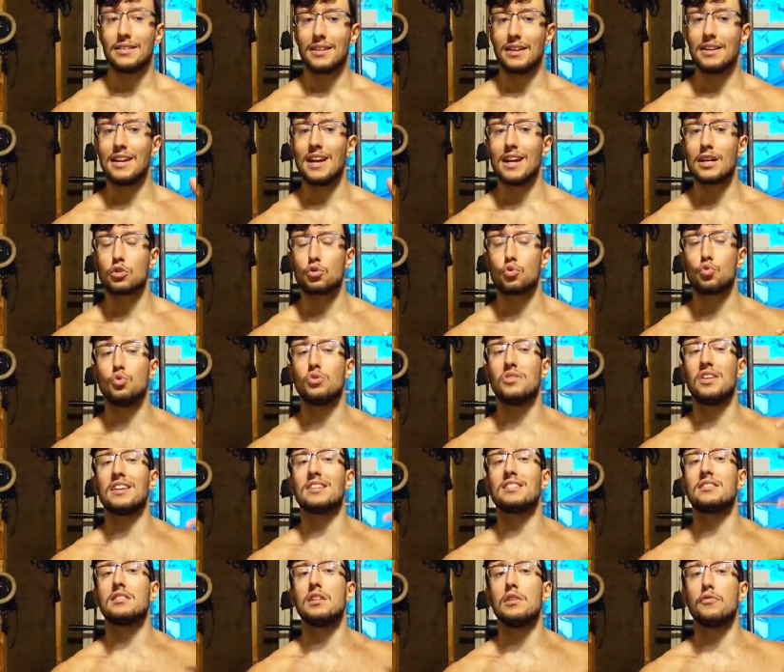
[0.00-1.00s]
Then he has to
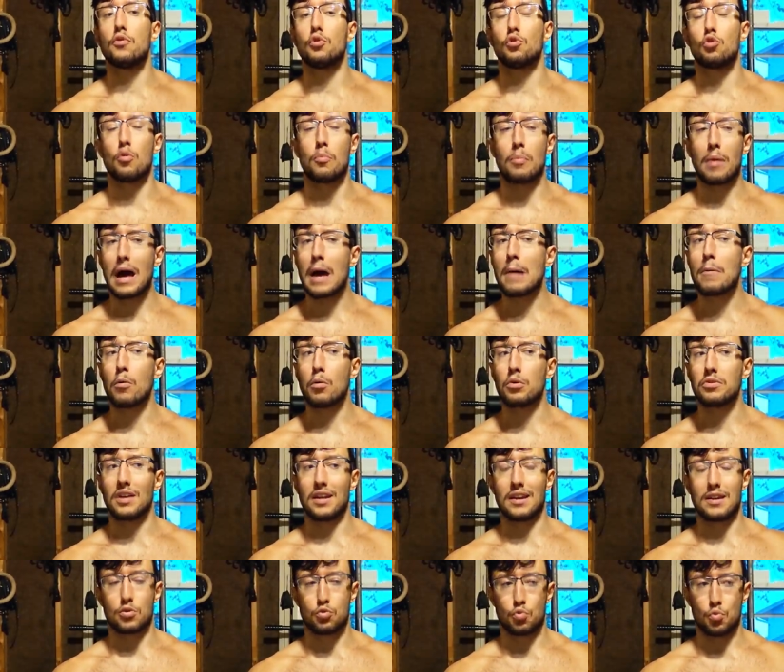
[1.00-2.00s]
decipher the Bible
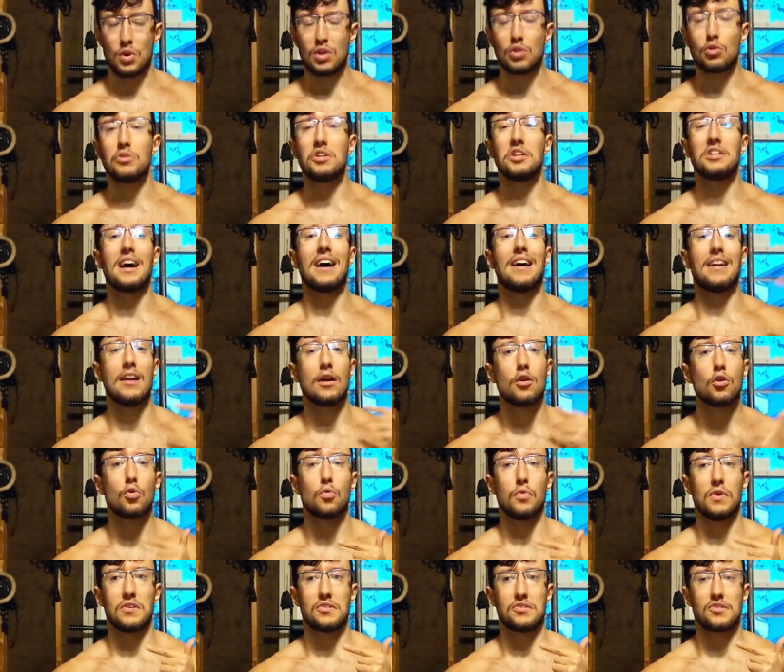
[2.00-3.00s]
that is written in
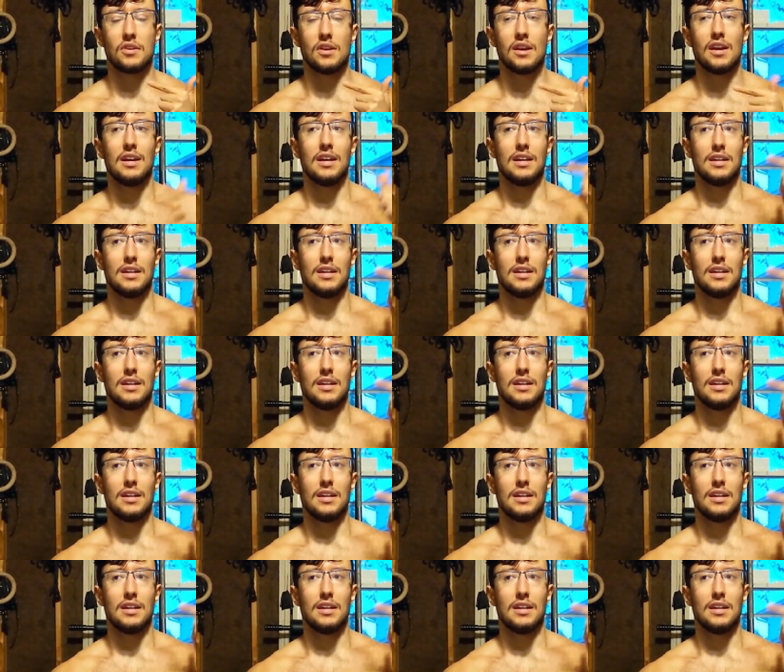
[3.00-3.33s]
allegories.